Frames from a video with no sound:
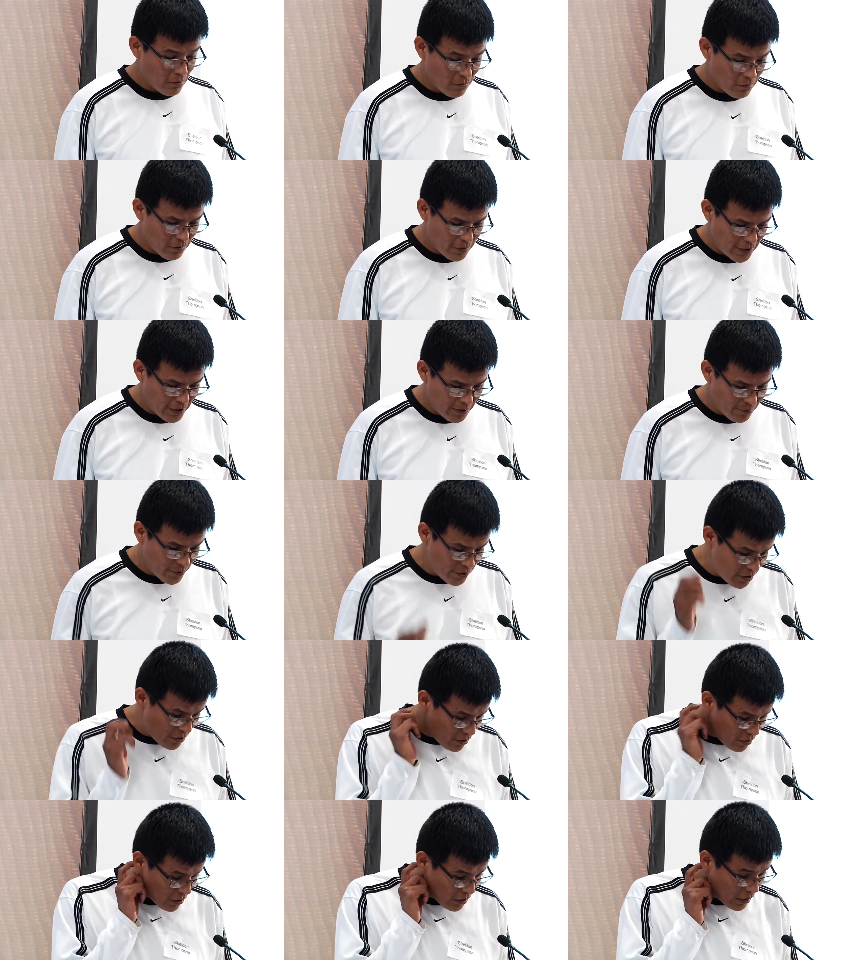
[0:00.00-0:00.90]
Wait a
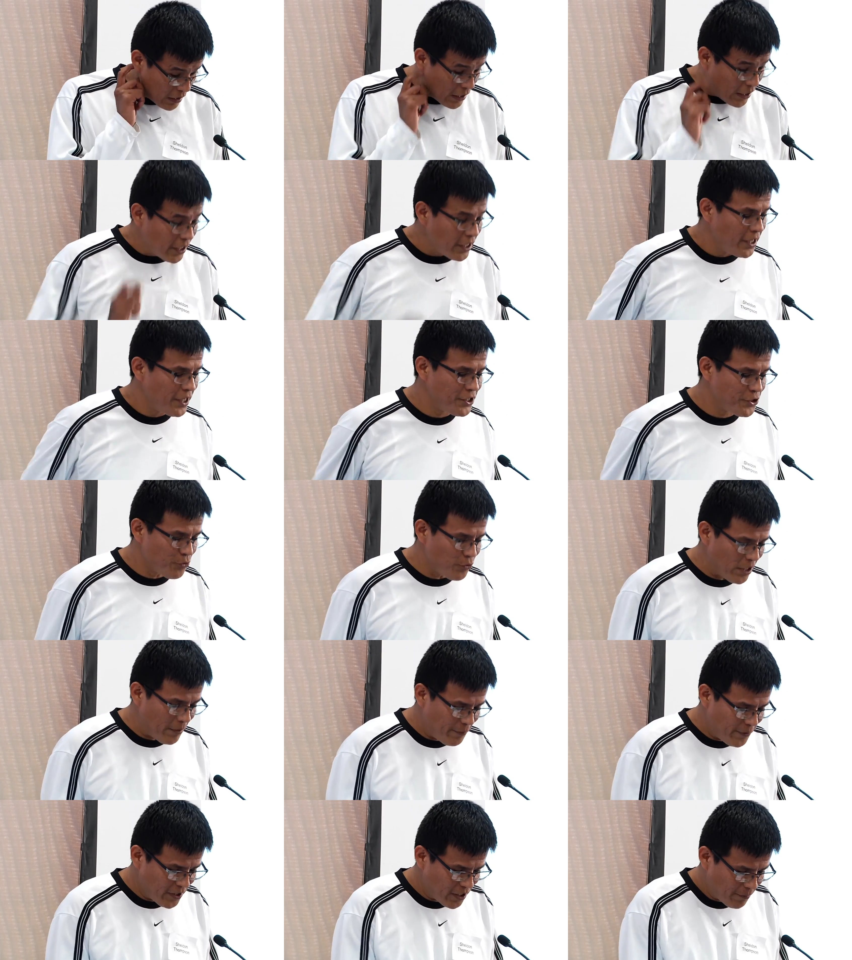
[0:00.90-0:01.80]
minute. He's
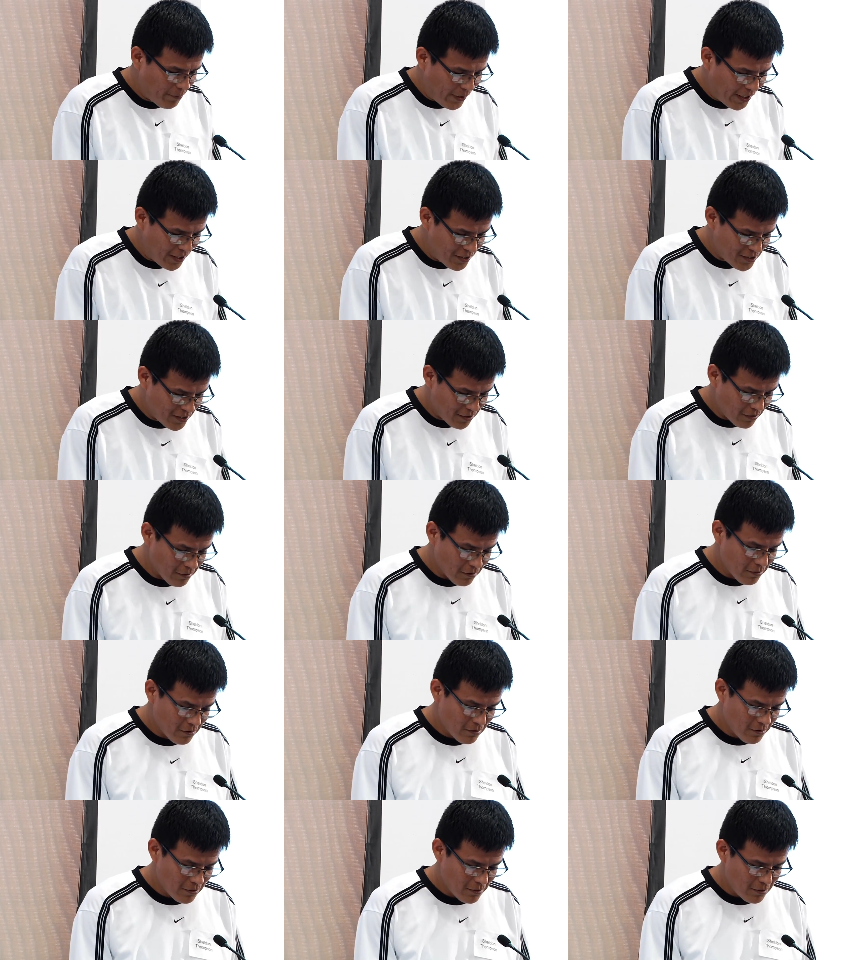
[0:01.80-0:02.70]
ripping a page out.
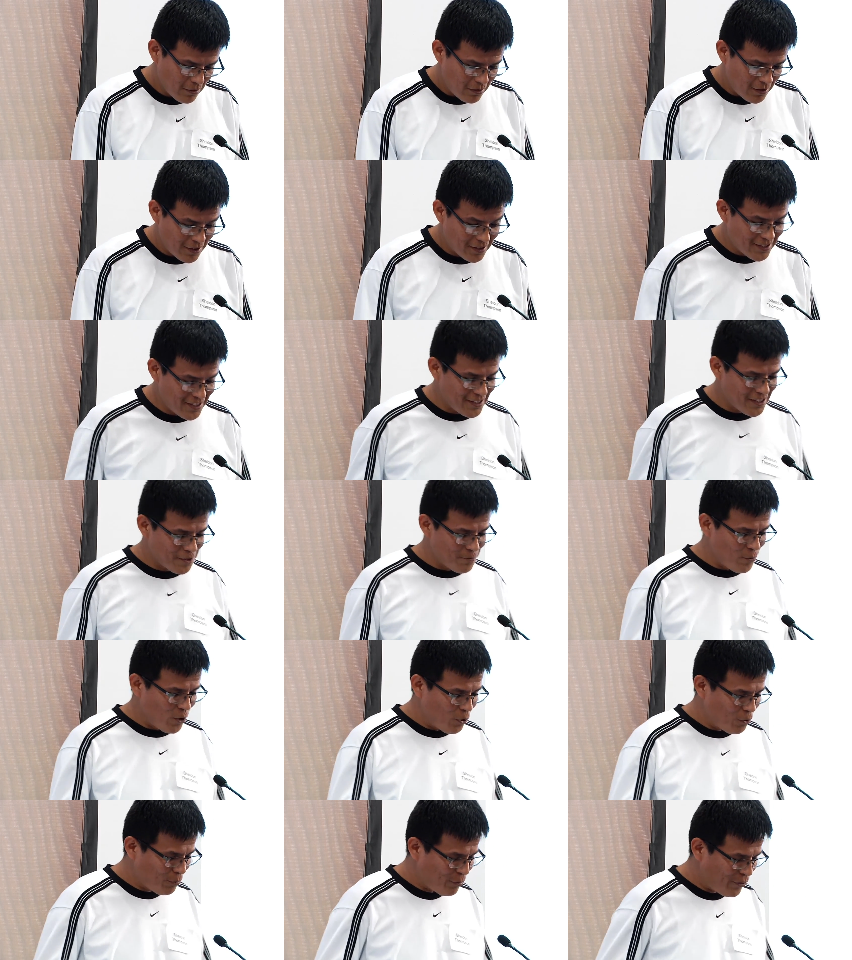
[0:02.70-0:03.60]
It's his
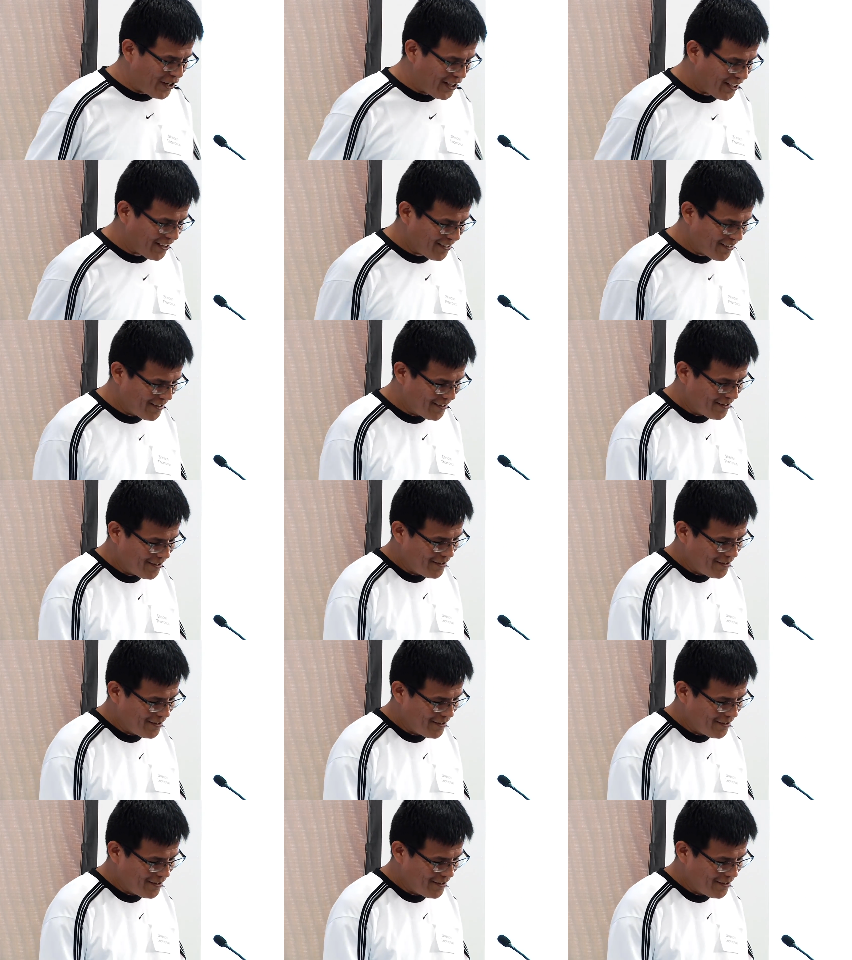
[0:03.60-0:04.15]
smoke break.